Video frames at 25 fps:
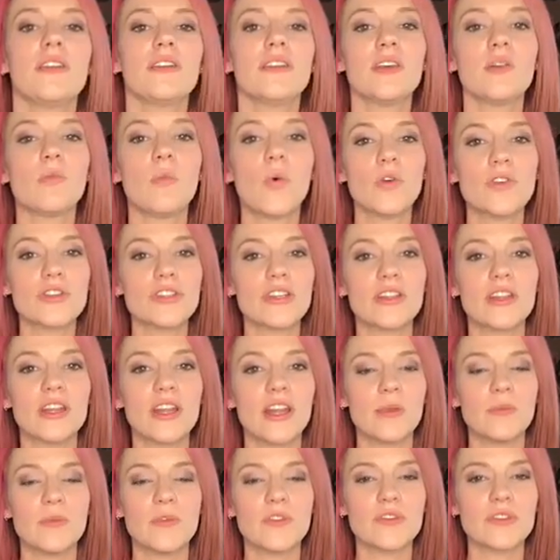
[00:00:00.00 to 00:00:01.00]
The emulsion that
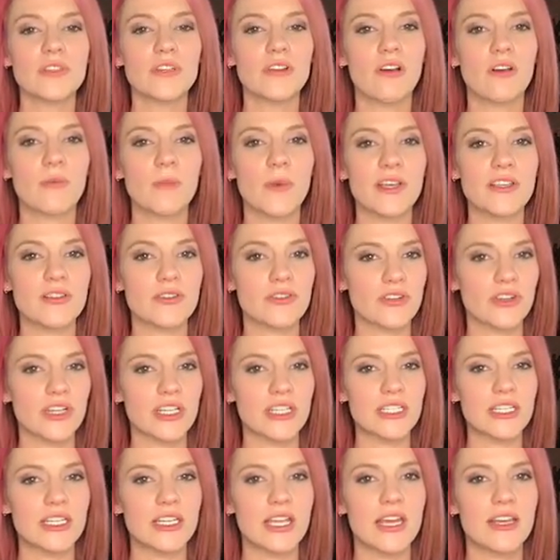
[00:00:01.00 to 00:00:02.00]
I'm using on my
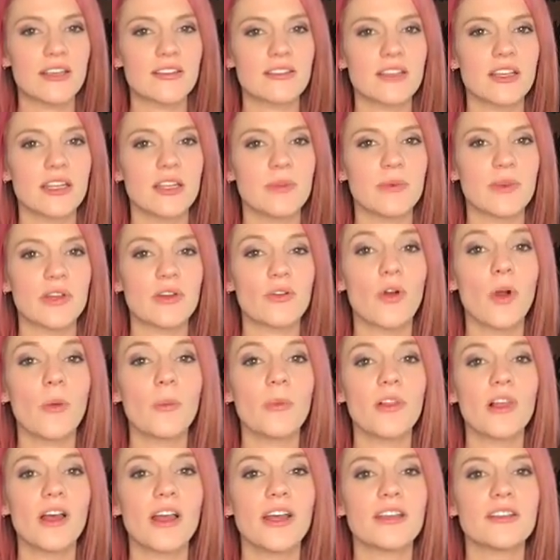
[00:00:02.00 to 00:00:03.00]
screen today is gonna to be
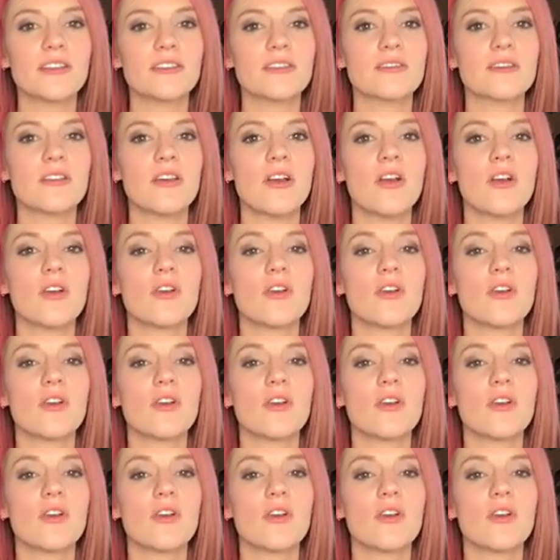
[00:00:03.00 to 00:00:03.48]
Chromaline's